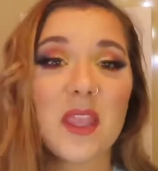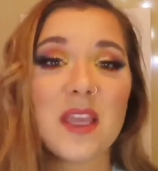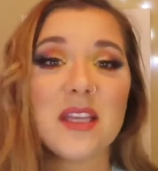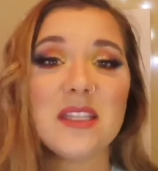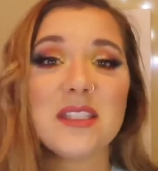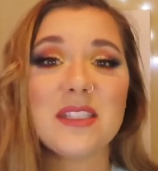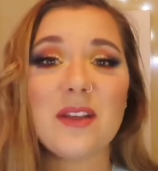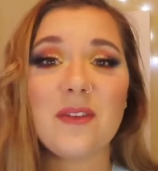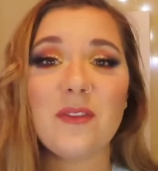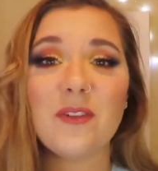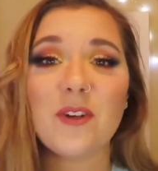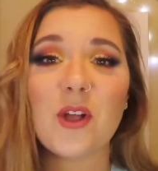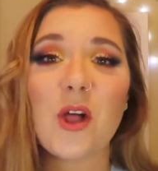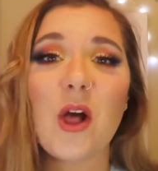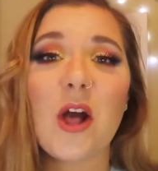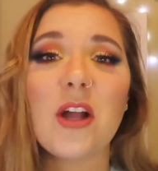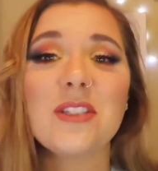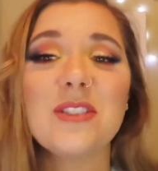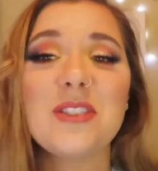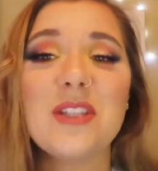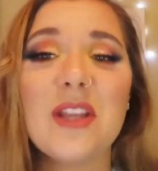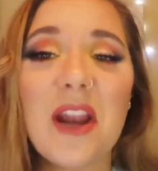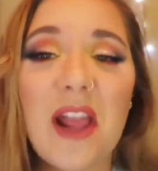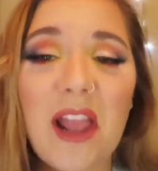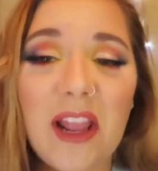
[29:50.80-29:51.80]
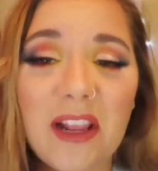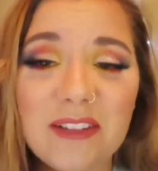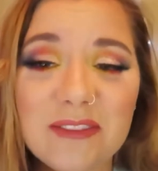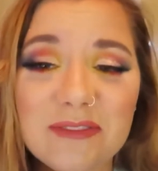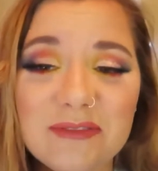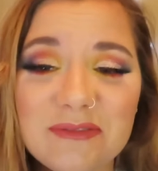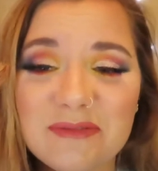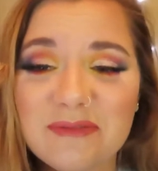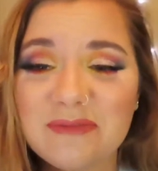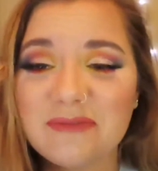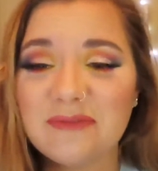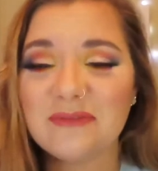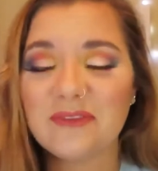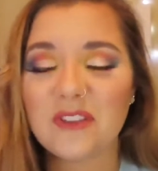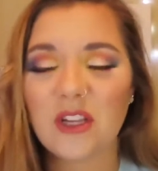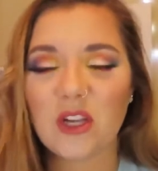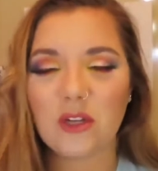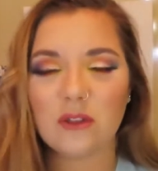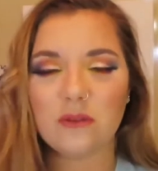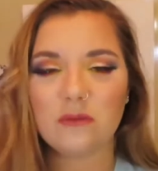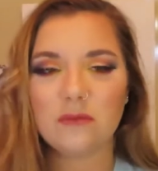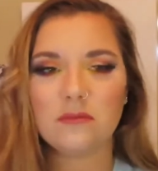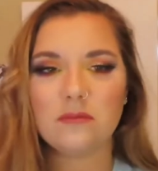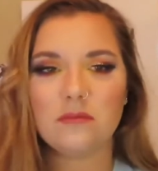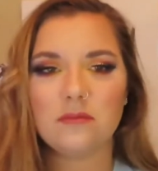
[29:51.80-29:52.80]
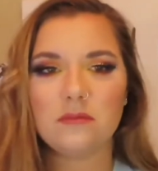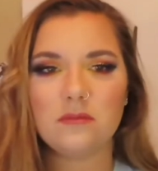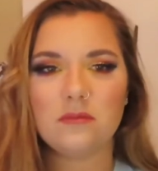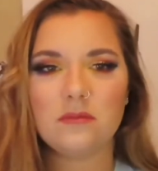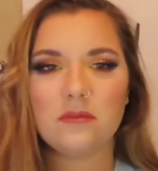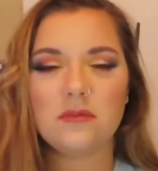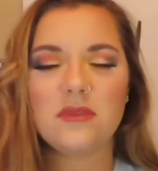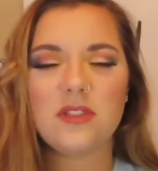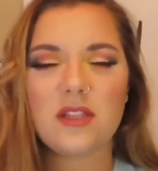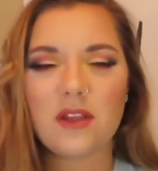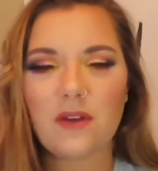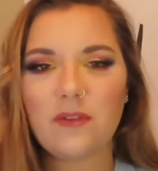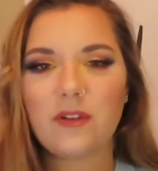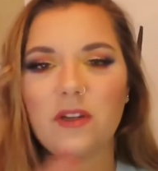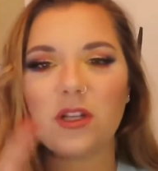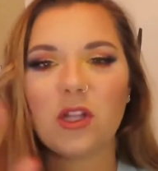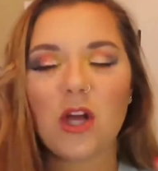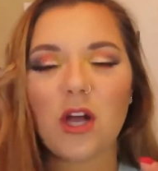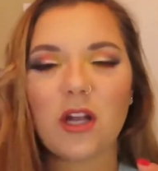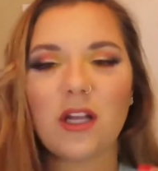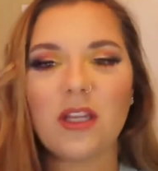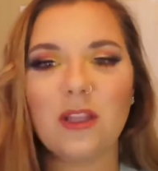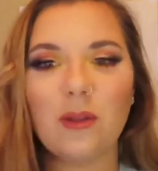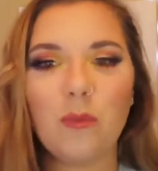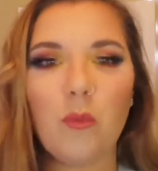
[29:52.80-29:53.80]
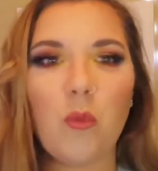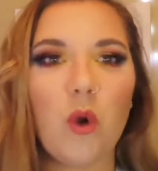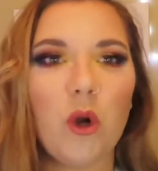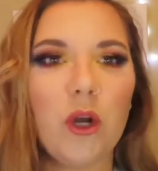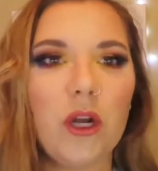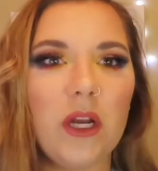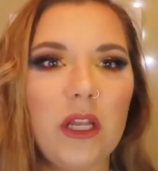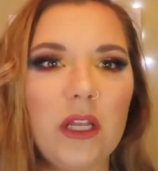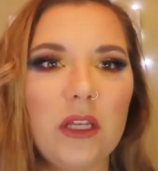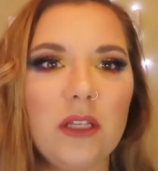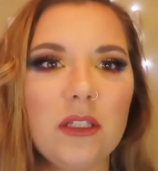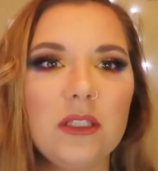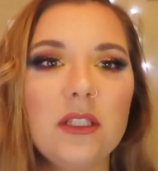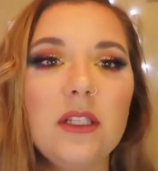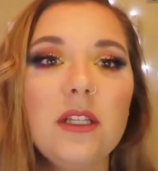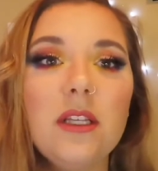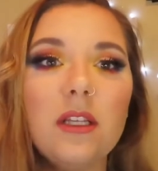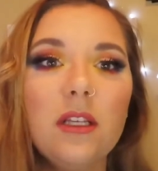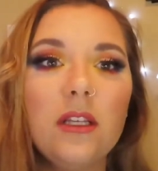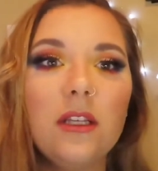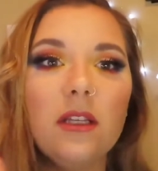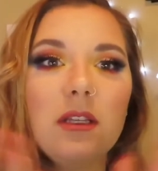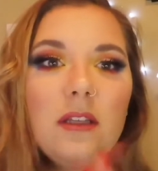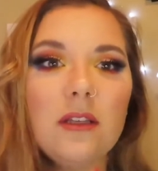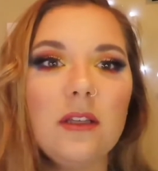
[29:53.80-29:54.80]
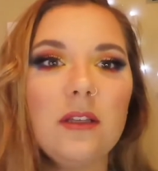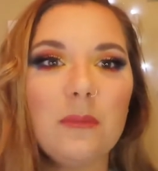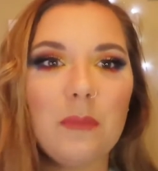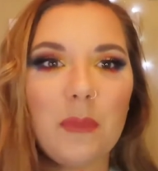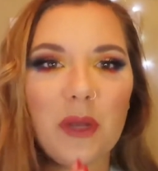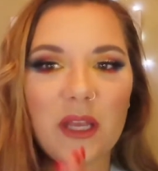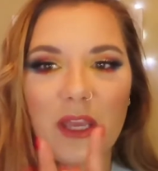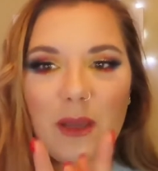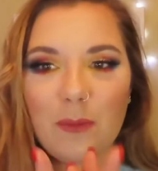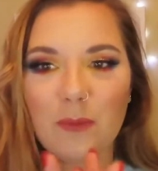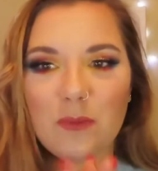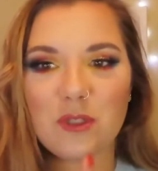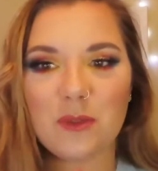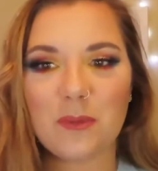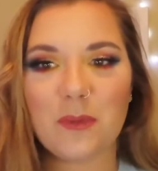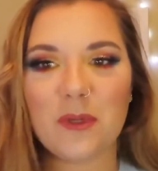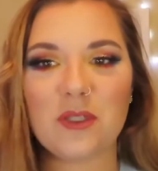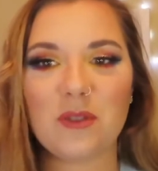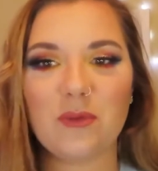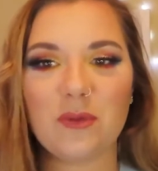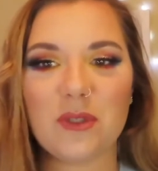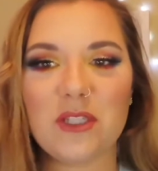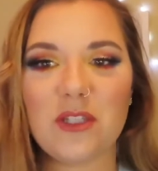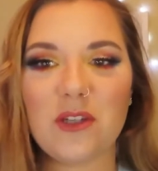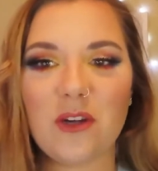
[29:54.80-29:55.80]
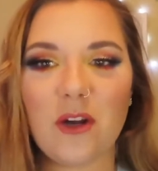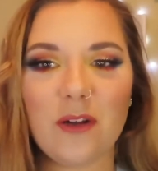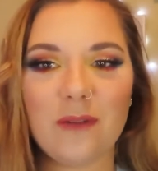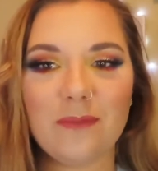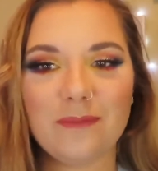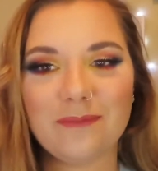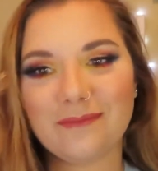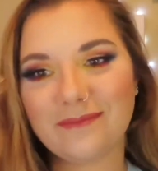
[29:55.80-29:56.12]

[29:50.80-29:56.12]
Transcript: 7 o'clock today, or 7 o'clock in the morning. My camera's about to restart.